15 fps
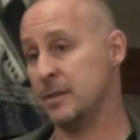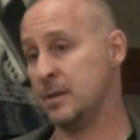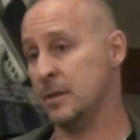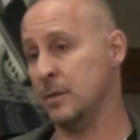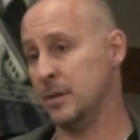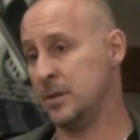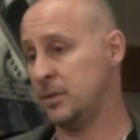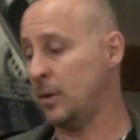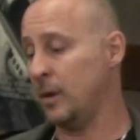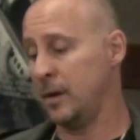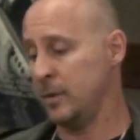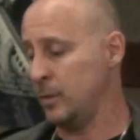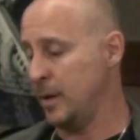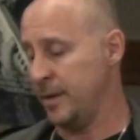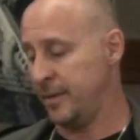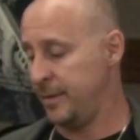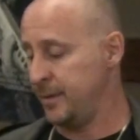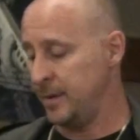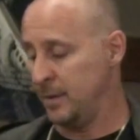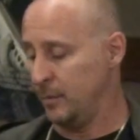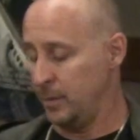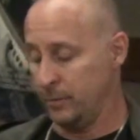So it started with
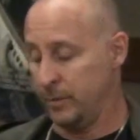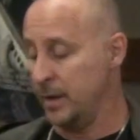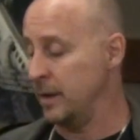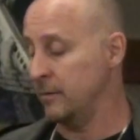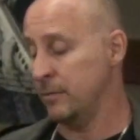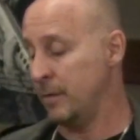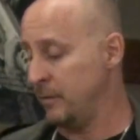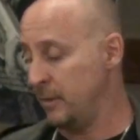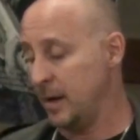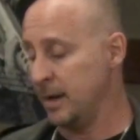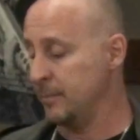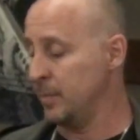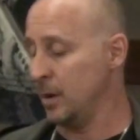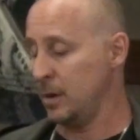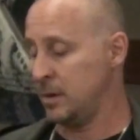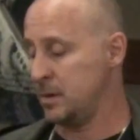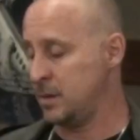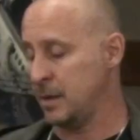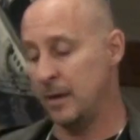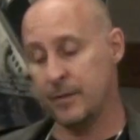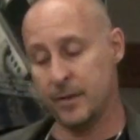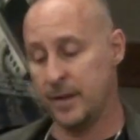reading
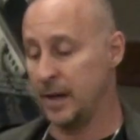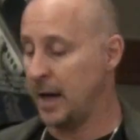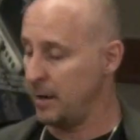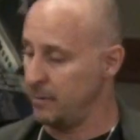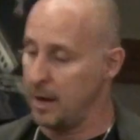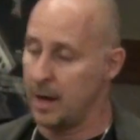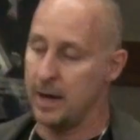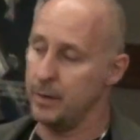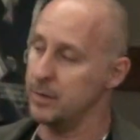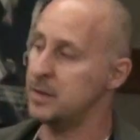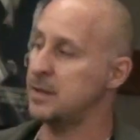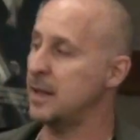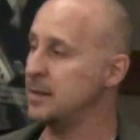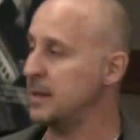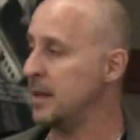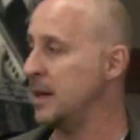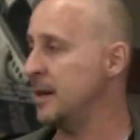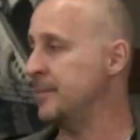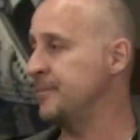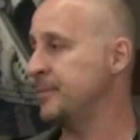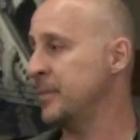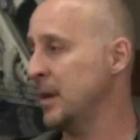books, everything I read I would send to
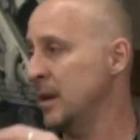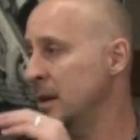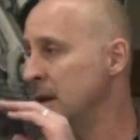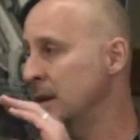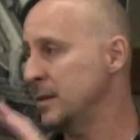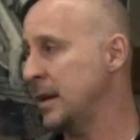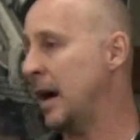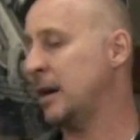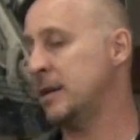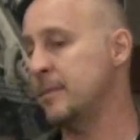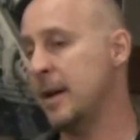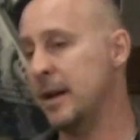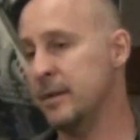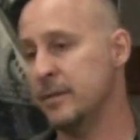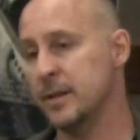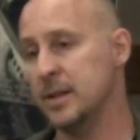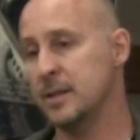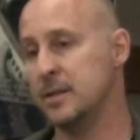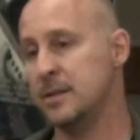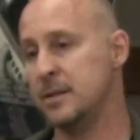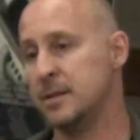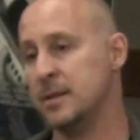him,
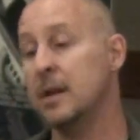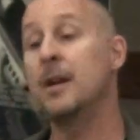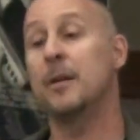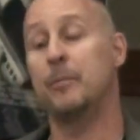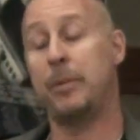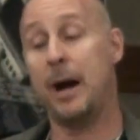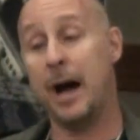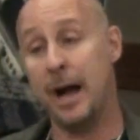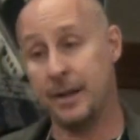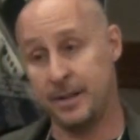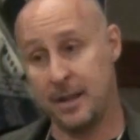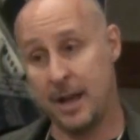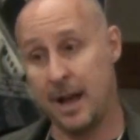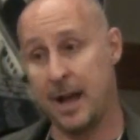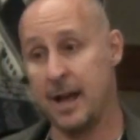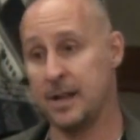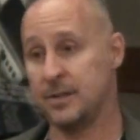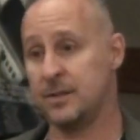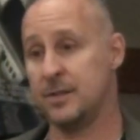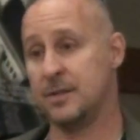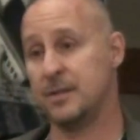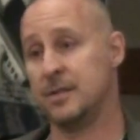documentaries,
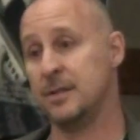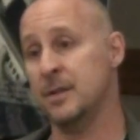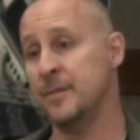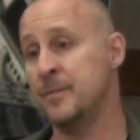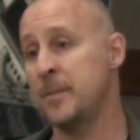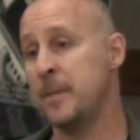podcasts,